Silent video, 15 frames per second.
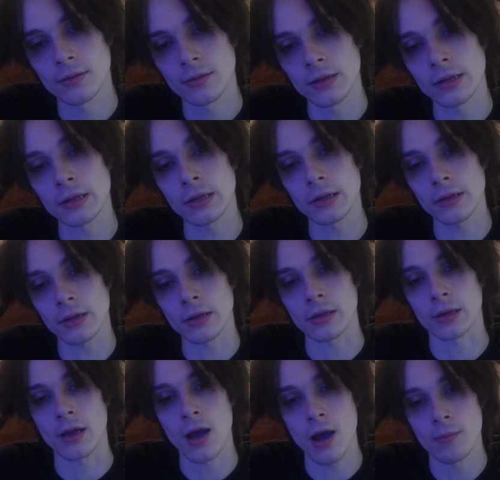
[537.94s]
it's, it's, it's
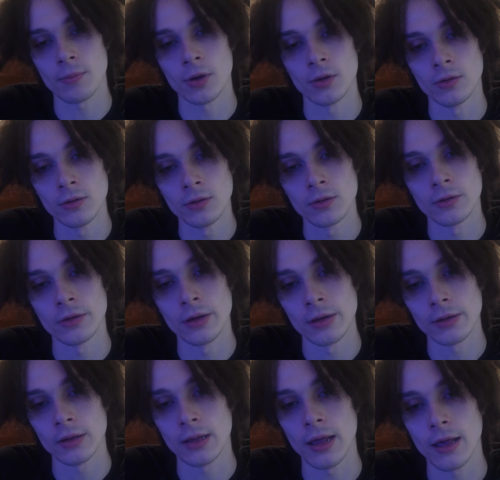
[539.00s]
a combo.
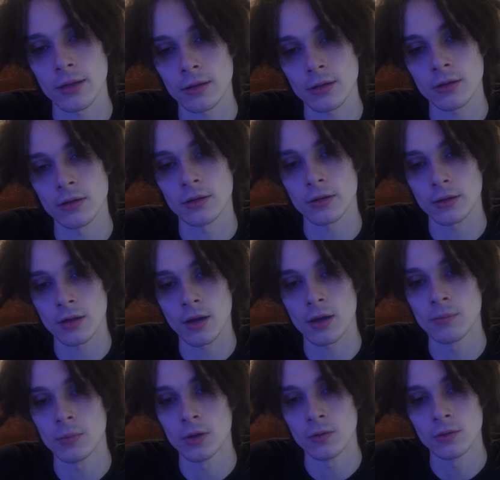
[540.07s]
Nonetheless, it's a
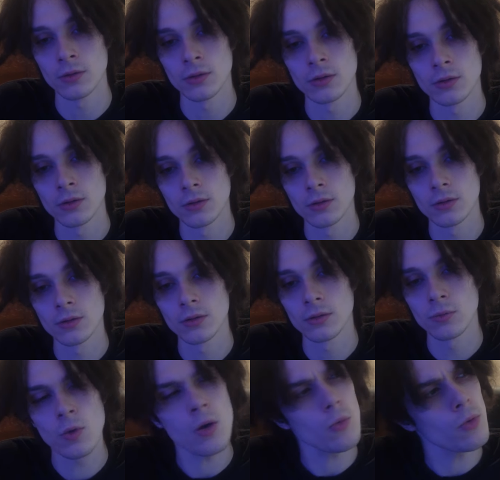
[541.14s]
karma.
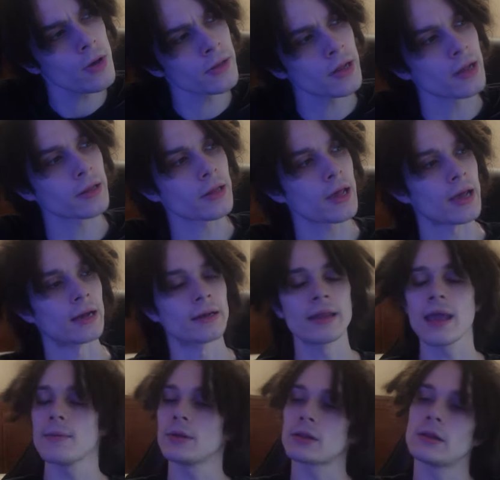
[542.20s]
What was I saying?
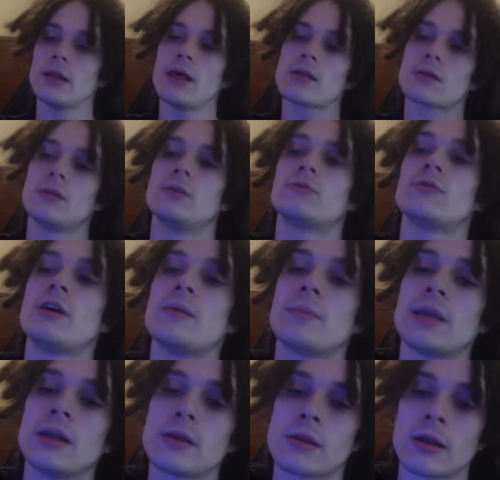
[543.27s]
Damn it, see, that's gonna drive
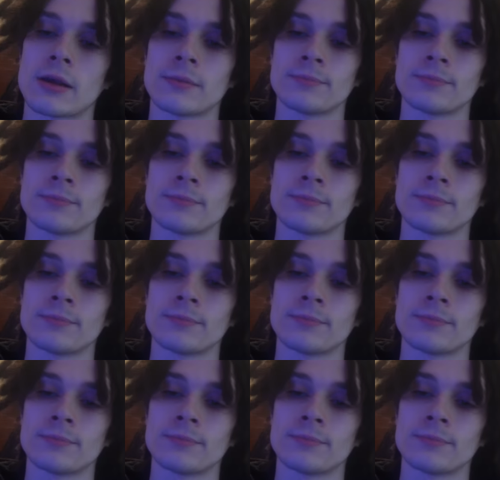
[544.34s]
me insane.